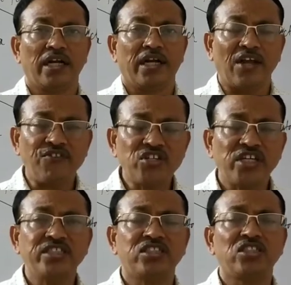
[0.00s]

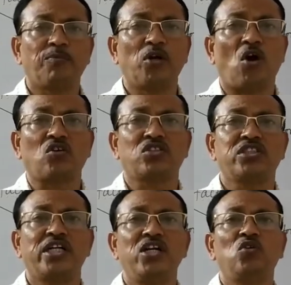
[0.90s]
Deficiency of the
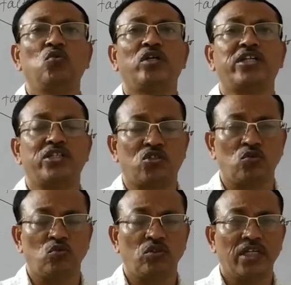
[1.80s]
oxygen to the
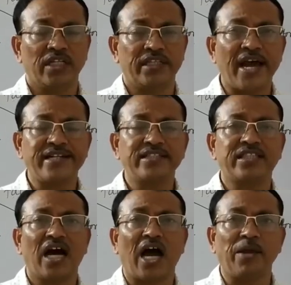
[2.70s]
tissue. That is
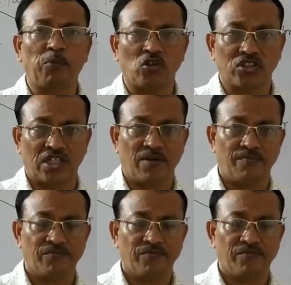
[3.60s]
the hypoxia.